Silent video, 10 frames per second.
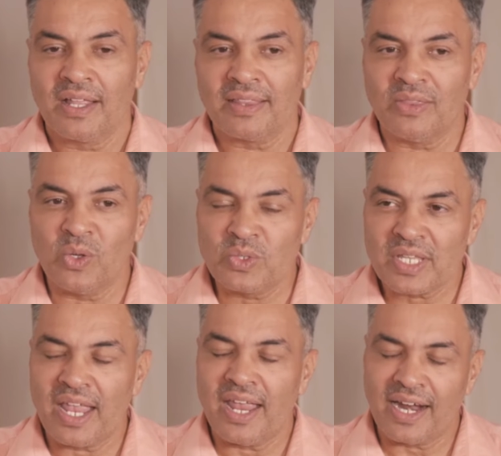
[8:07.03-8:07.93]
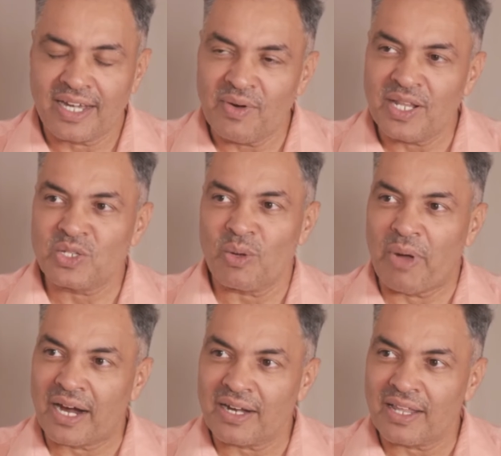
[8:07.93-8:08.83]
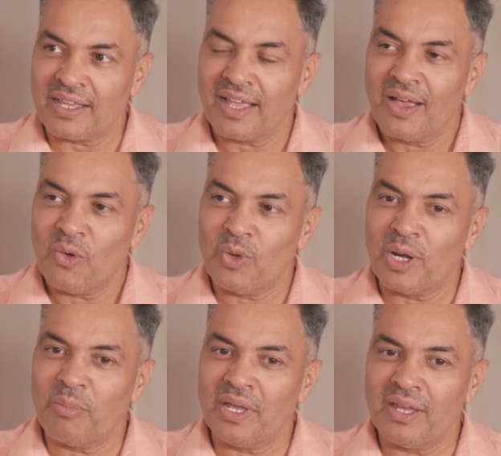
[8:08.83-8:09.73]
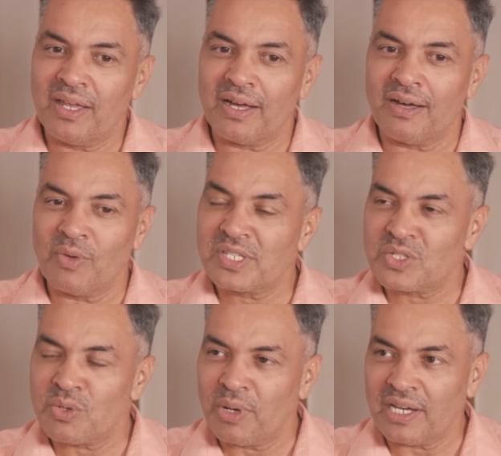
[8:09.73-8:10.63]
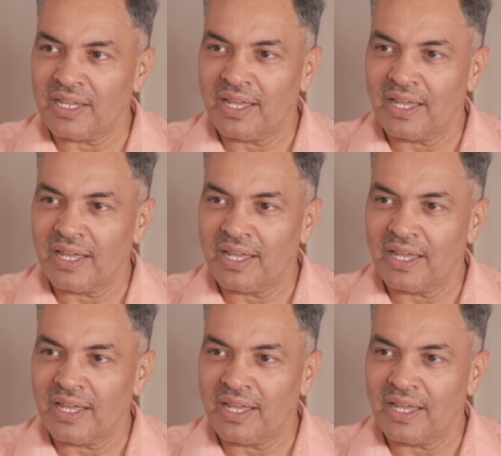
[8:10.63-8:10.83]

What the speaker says: those activities of marketing will be wastage of money.